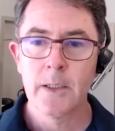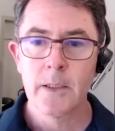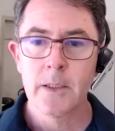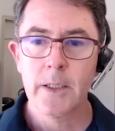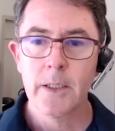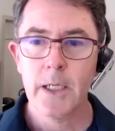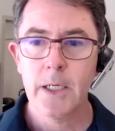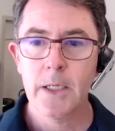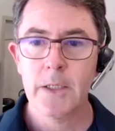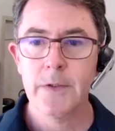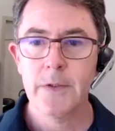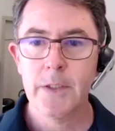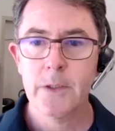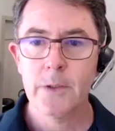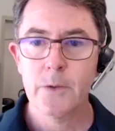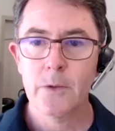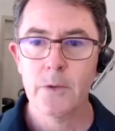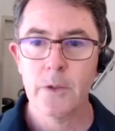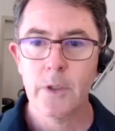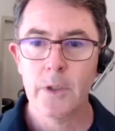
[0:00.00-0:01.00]
get a
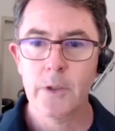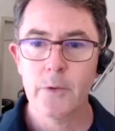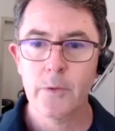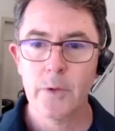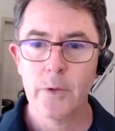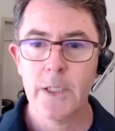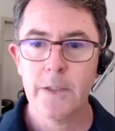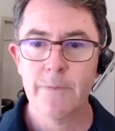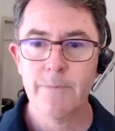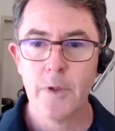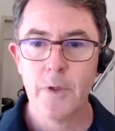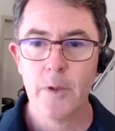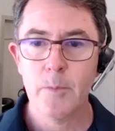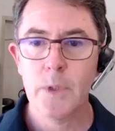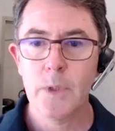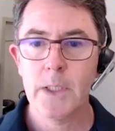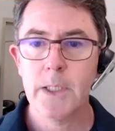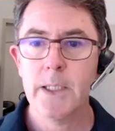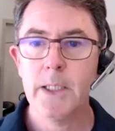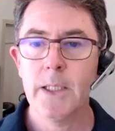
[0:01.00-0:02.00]
deal agreed
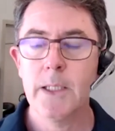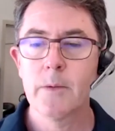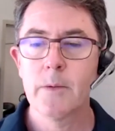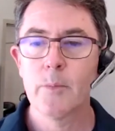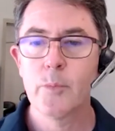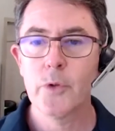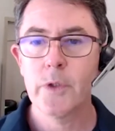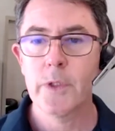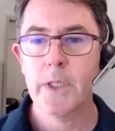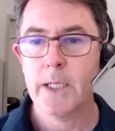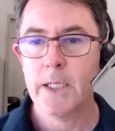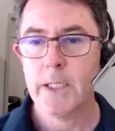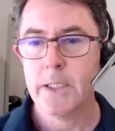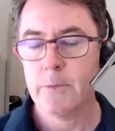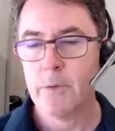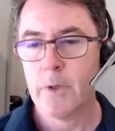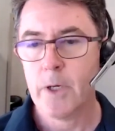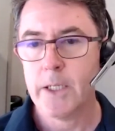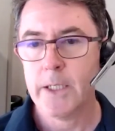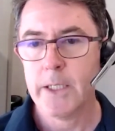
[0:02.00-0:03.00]
verbally, put that in
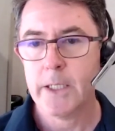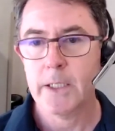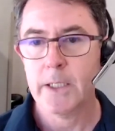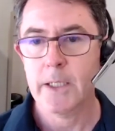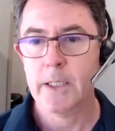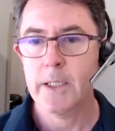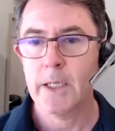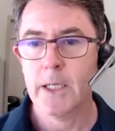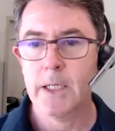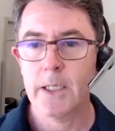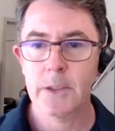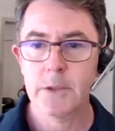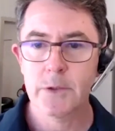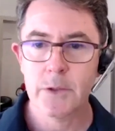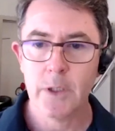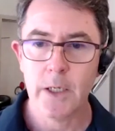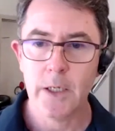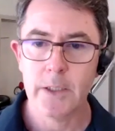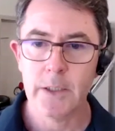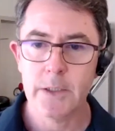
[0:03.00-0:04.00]
writing and get it
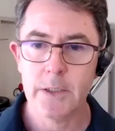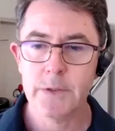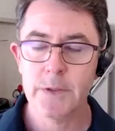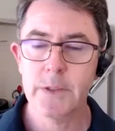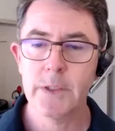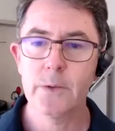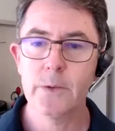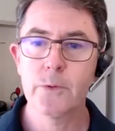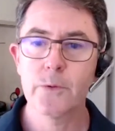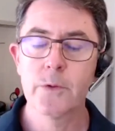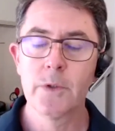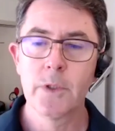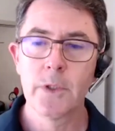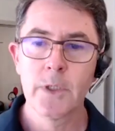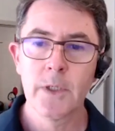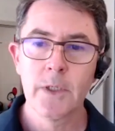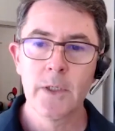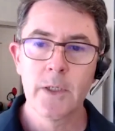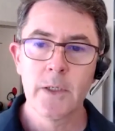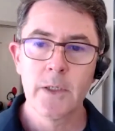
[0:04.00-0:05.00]
signed and sealed,
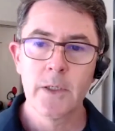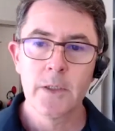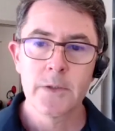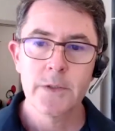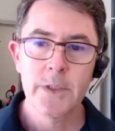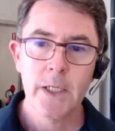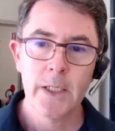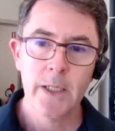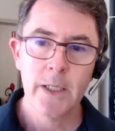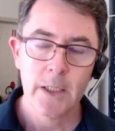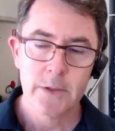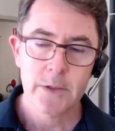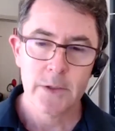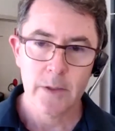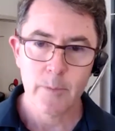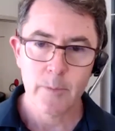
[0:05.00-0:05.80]
send that to the